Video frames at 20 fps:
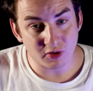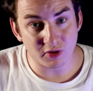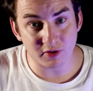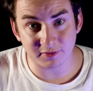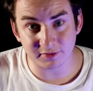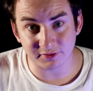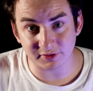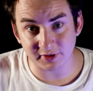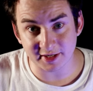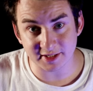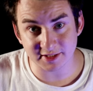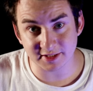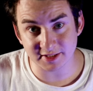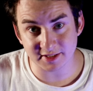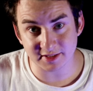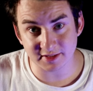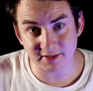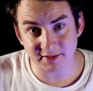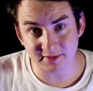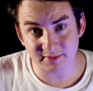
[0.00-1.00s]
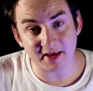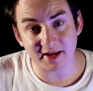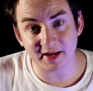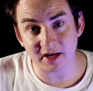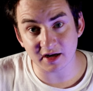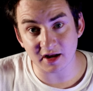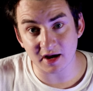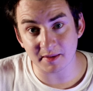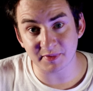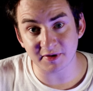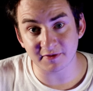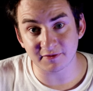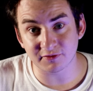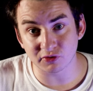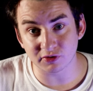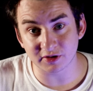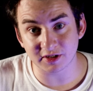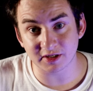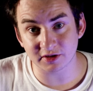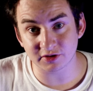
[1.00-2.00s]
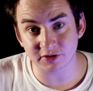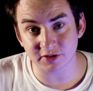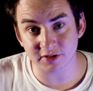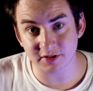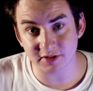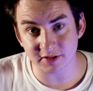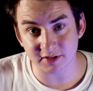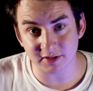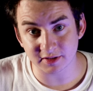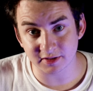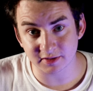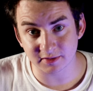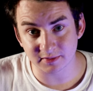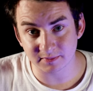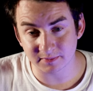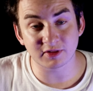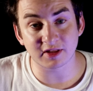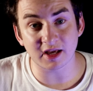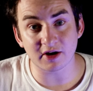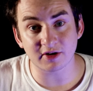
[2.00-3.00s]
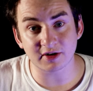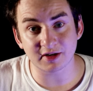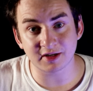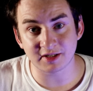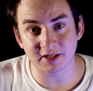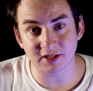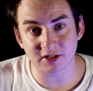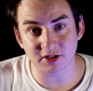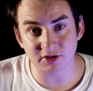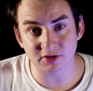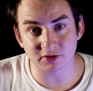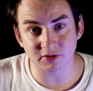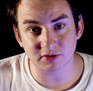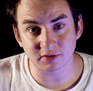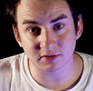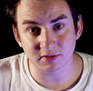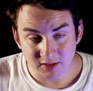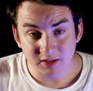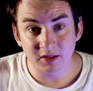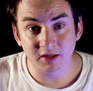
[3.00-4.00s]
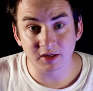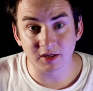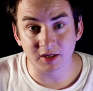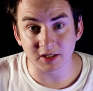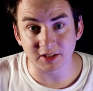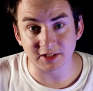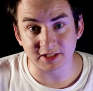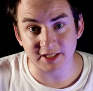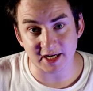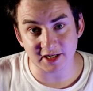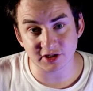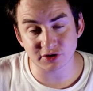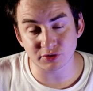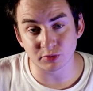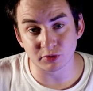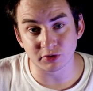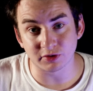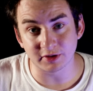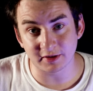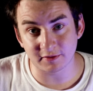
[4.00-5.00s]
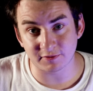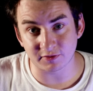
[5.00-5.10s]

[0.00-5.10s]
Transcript: or phrases that cannot be fully understood without additional contextual